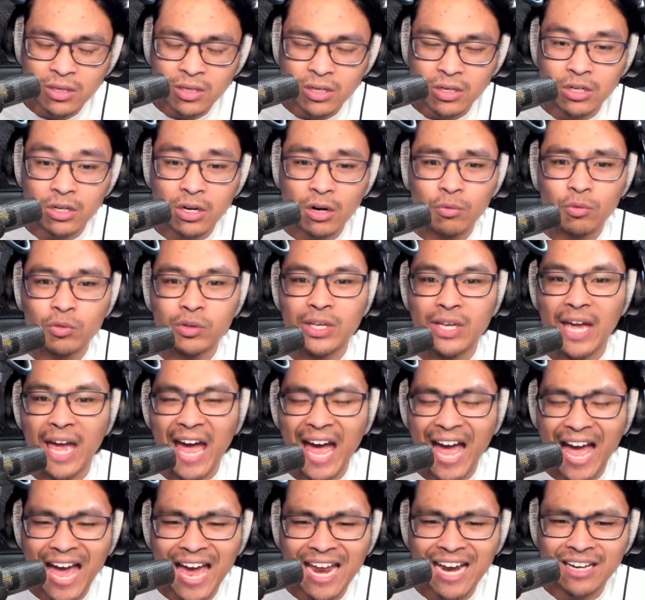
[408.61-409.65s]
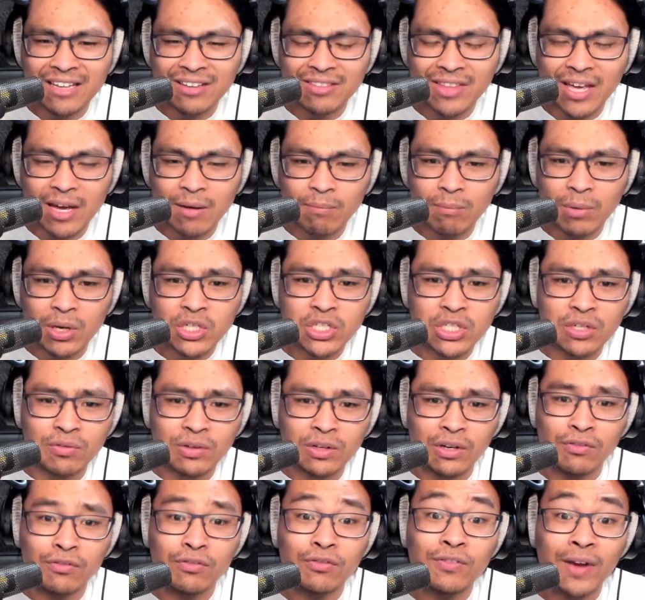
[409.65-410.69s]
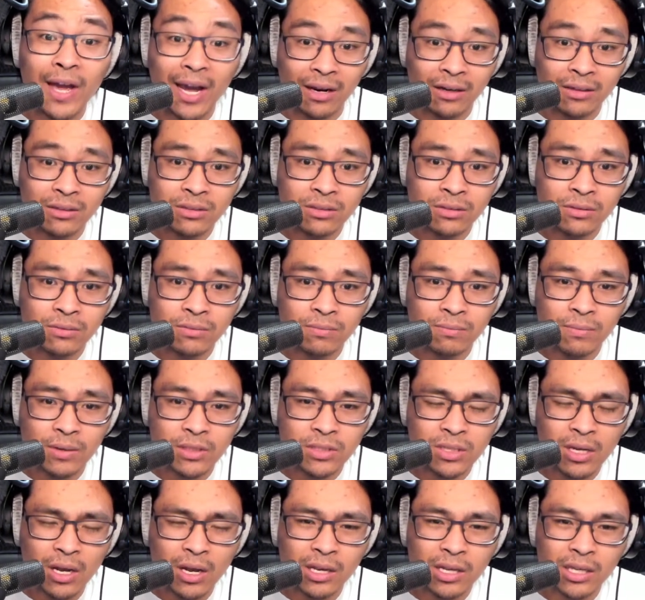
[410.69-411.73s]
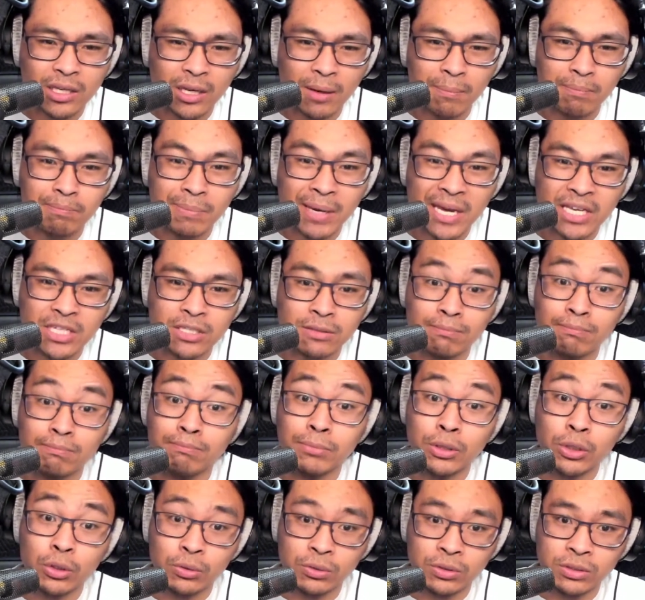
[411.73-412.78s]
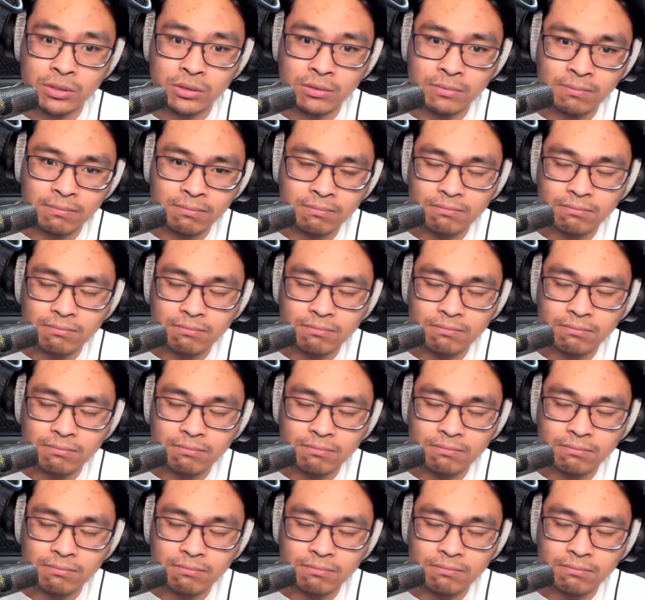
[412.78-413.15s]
you're not really adding that much of an effect. It's not like a bass boost.